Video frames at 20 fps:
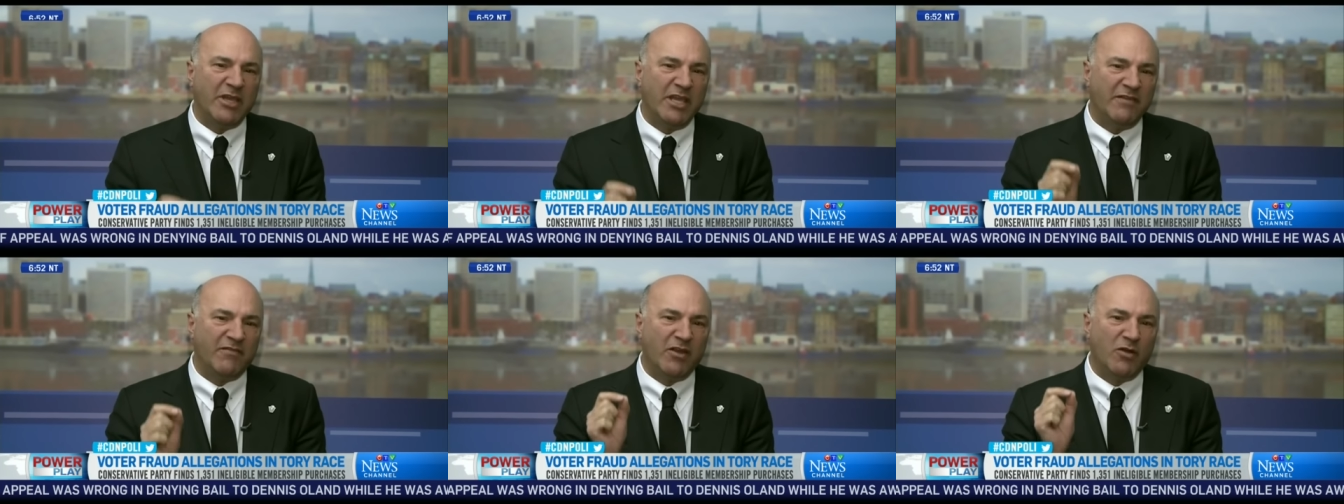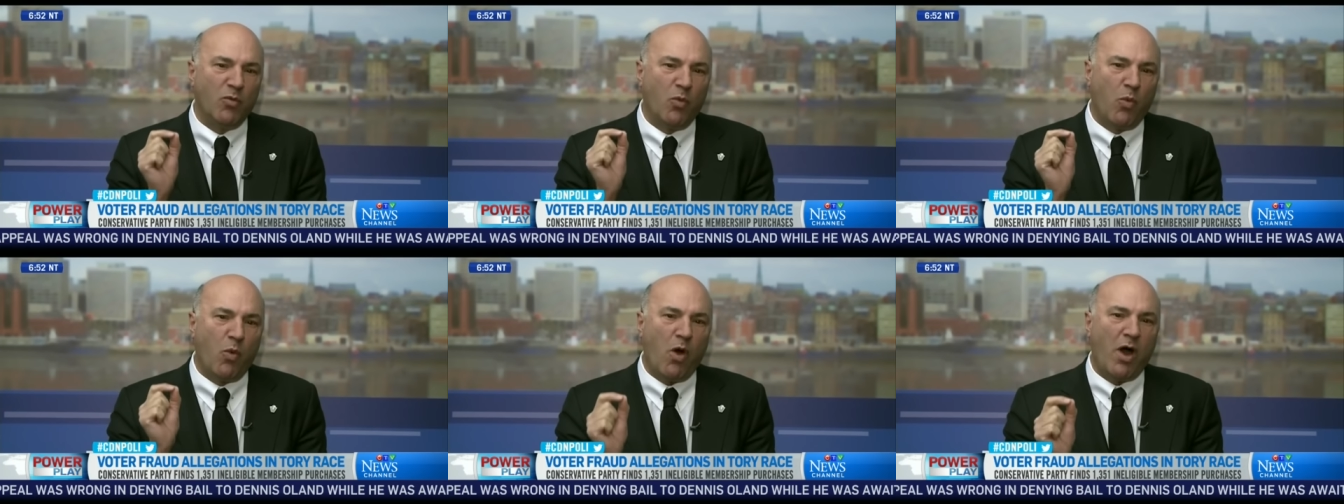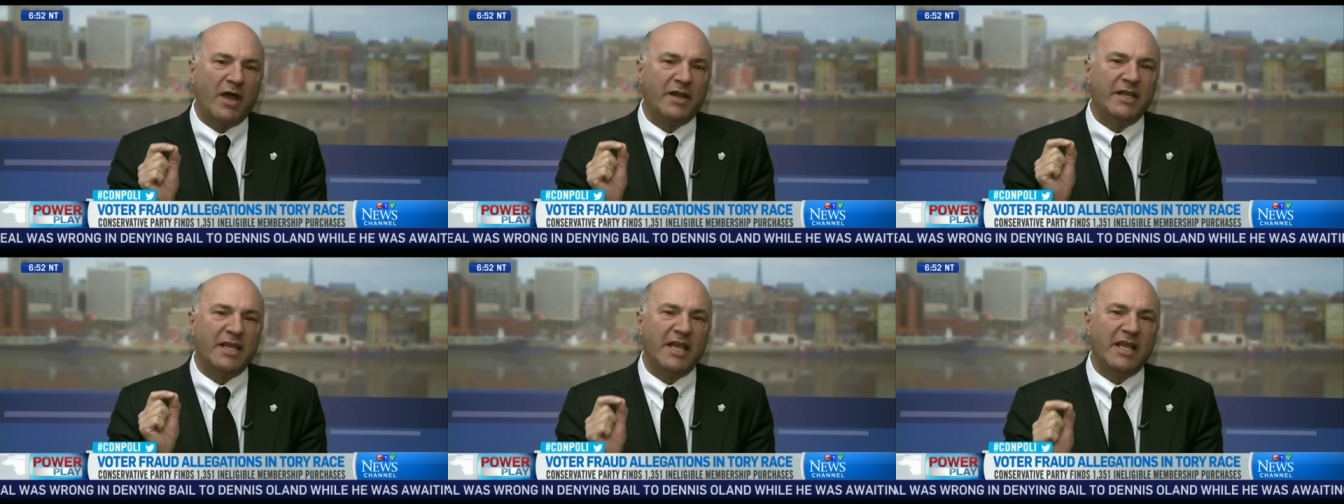even
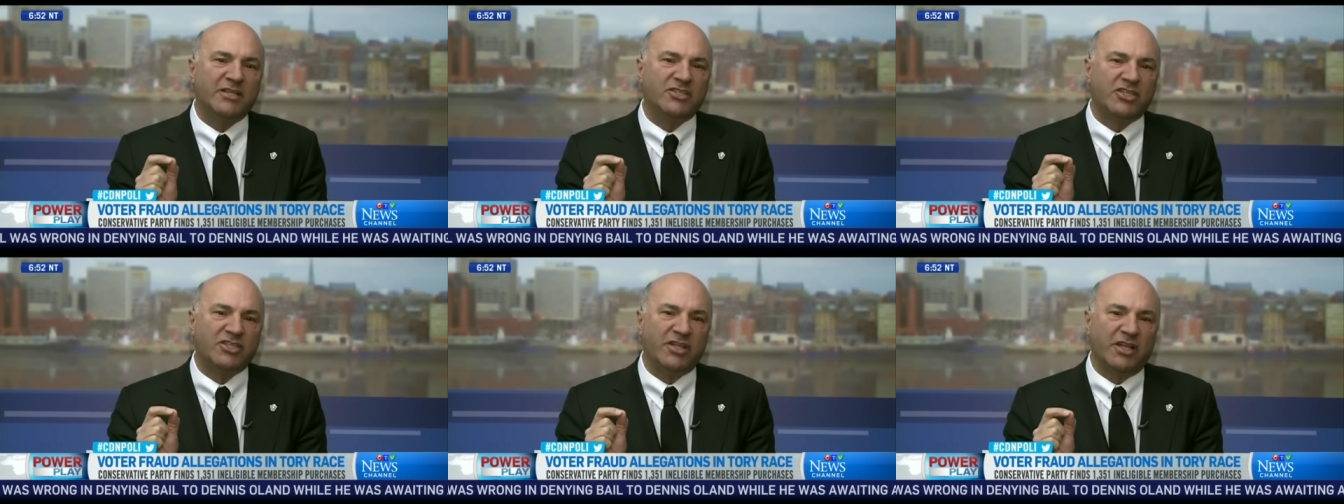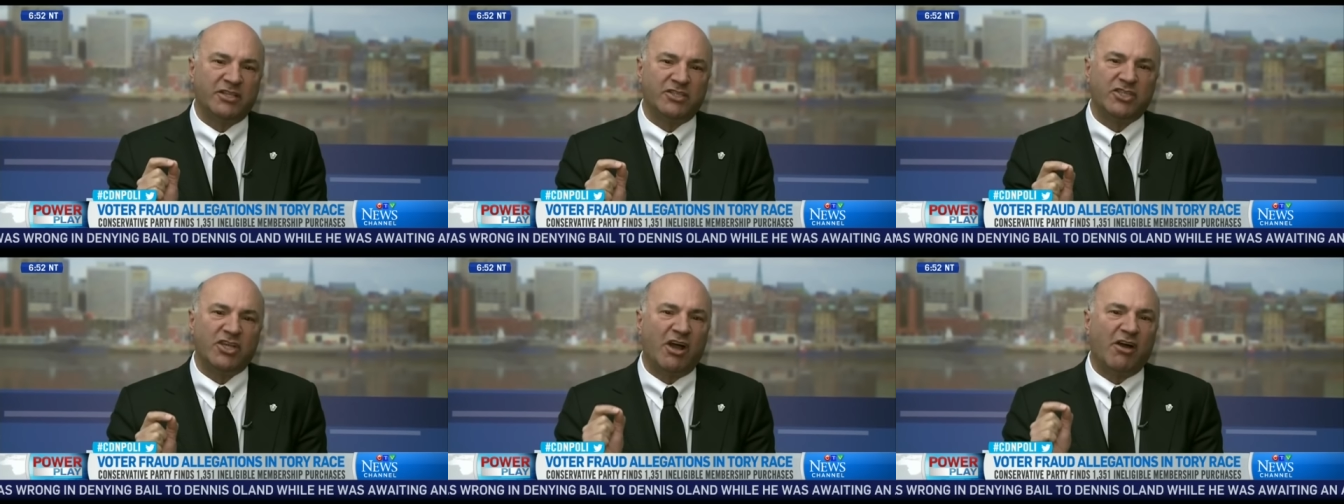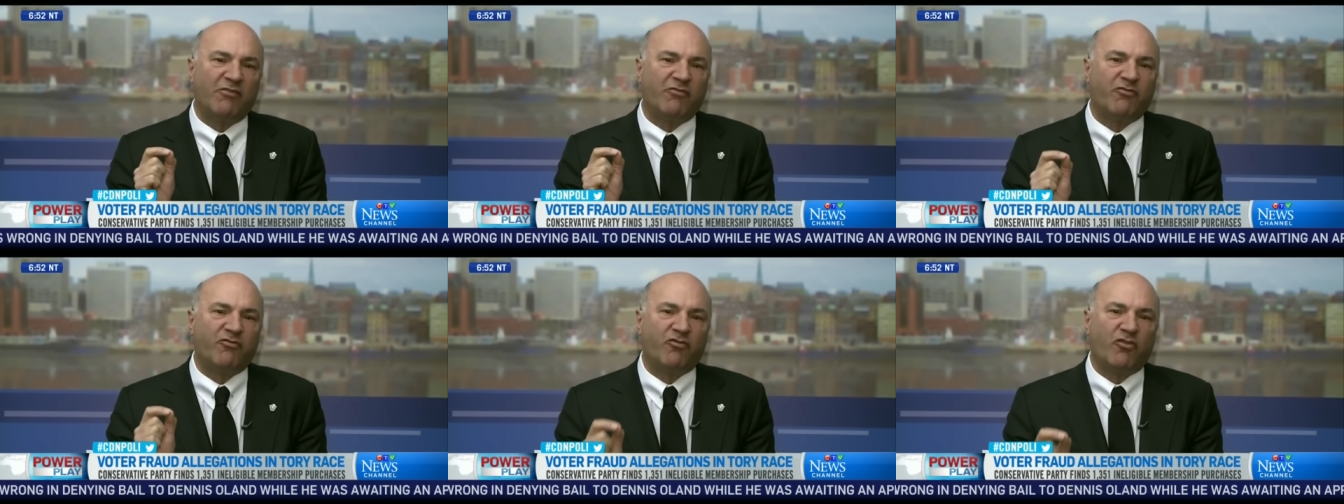one instance
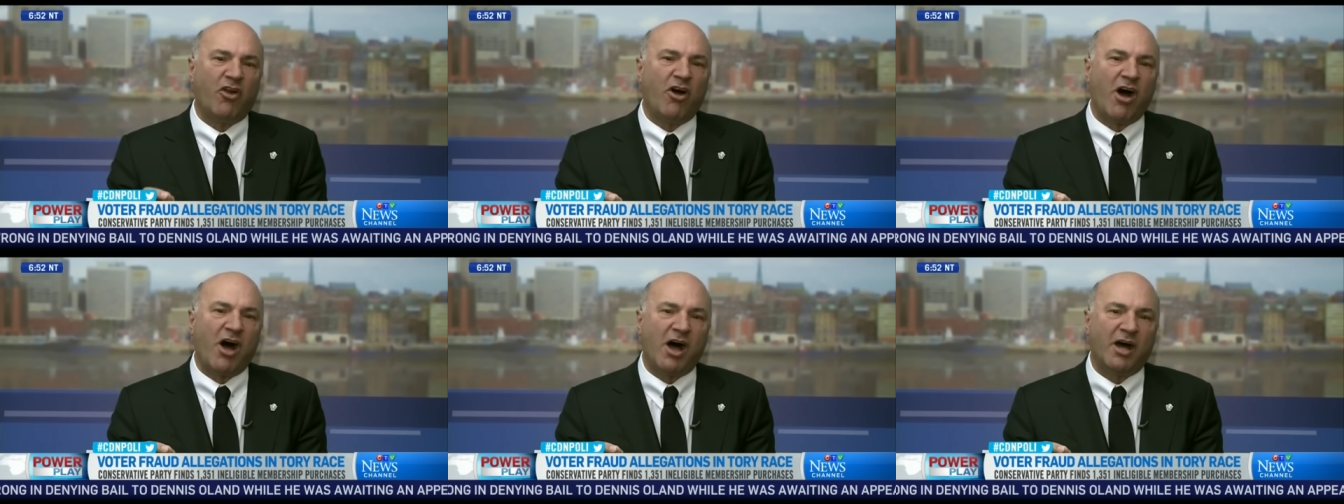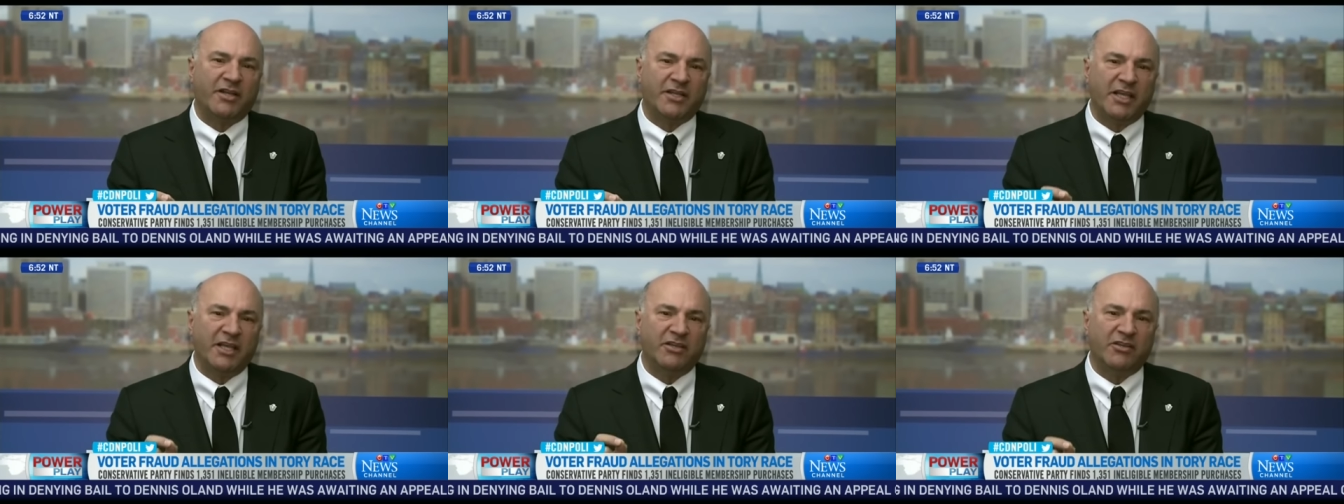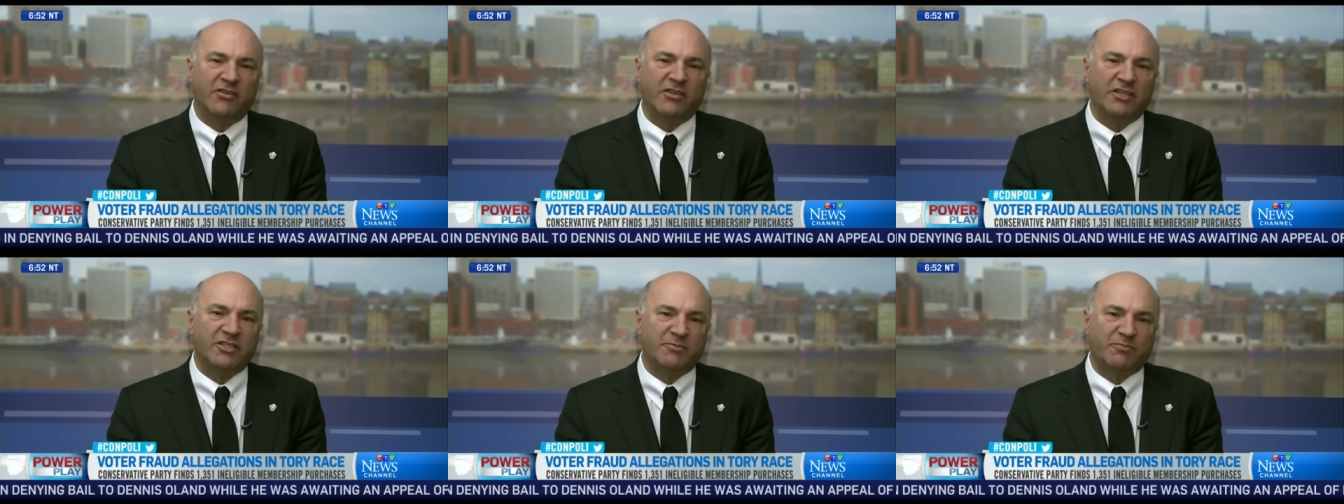of fraud
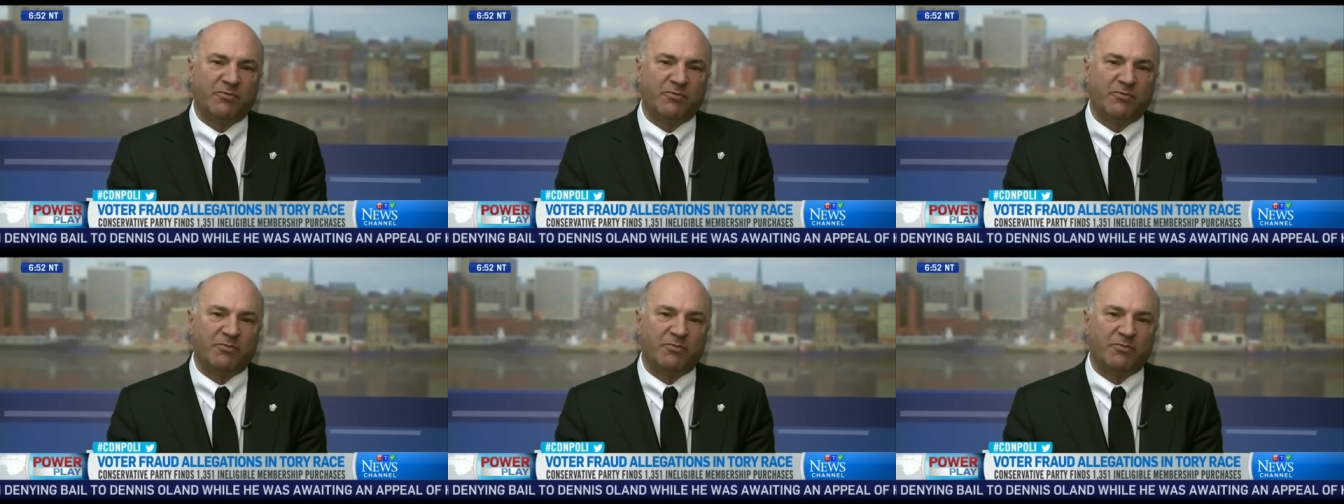into this